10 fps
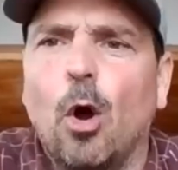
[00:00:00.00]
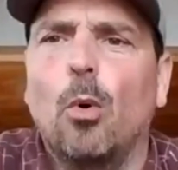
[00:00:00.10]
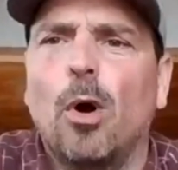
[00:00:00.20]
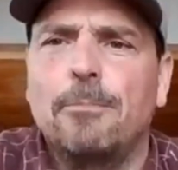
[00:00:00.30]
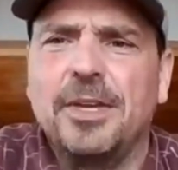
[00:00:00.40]
Oh,
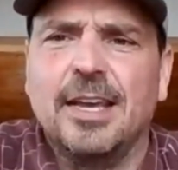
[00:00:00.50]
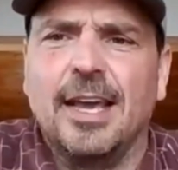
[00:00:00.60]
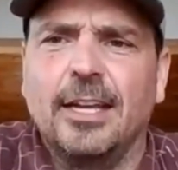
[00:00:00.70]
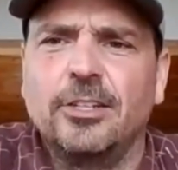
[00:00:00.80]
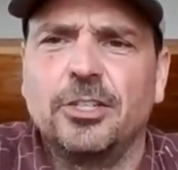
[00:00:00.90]
what
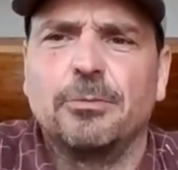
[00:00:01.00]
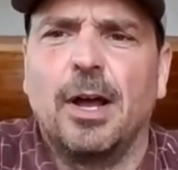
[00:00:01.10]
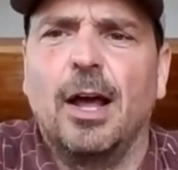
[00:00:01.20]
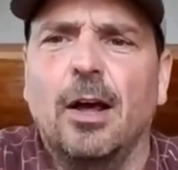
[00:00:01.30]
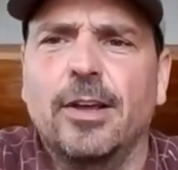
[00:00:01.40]
pH?
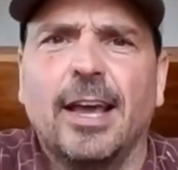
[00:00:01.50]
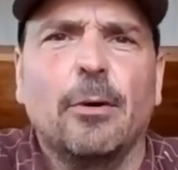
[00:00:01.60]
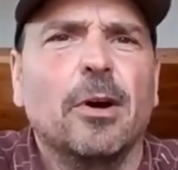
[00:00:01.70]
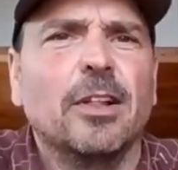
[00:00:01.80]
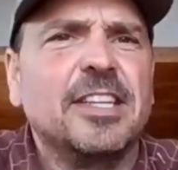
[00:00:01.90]
Okay,
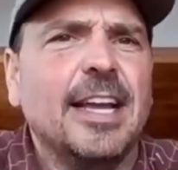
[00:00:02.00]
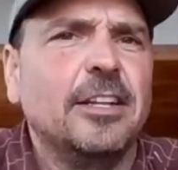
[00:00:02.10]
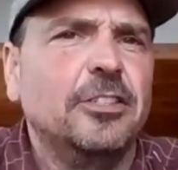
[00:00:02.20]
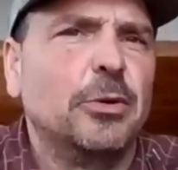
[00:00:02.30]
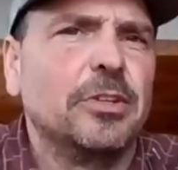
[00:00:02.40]
well,
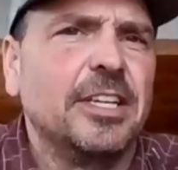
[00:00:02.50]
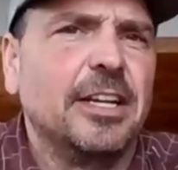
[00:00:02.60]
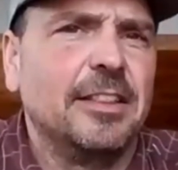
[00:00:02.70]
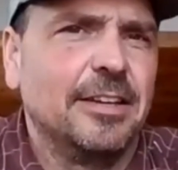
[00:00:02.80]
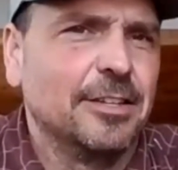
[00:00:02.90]
Sandy, do you want to say
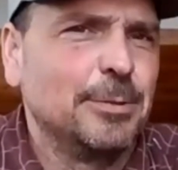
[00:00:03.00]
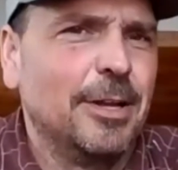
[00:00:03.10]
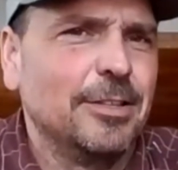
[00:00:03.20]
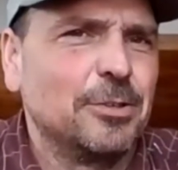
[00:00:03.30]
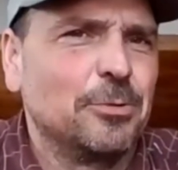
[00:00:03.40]
anything else
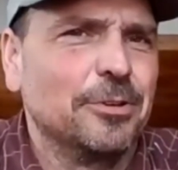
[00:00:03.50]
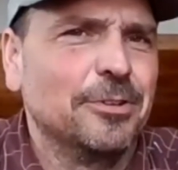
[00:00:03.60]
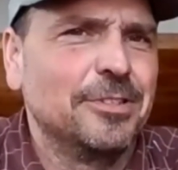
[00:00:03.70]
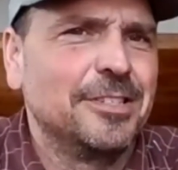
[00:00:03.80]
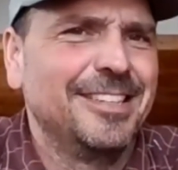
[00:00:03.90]
about
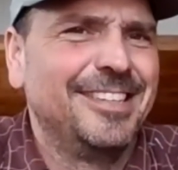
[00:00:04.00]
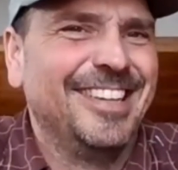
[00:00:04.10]
squirrels?